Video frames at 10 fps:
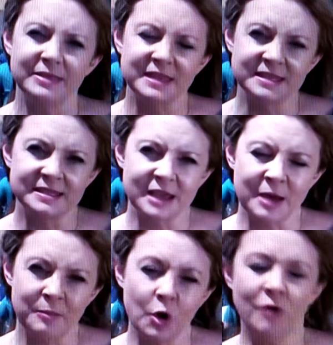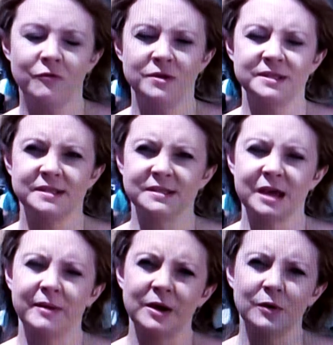this um, conference that's
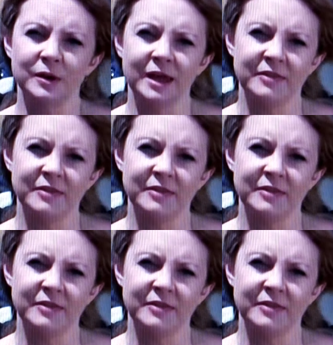going on, uh,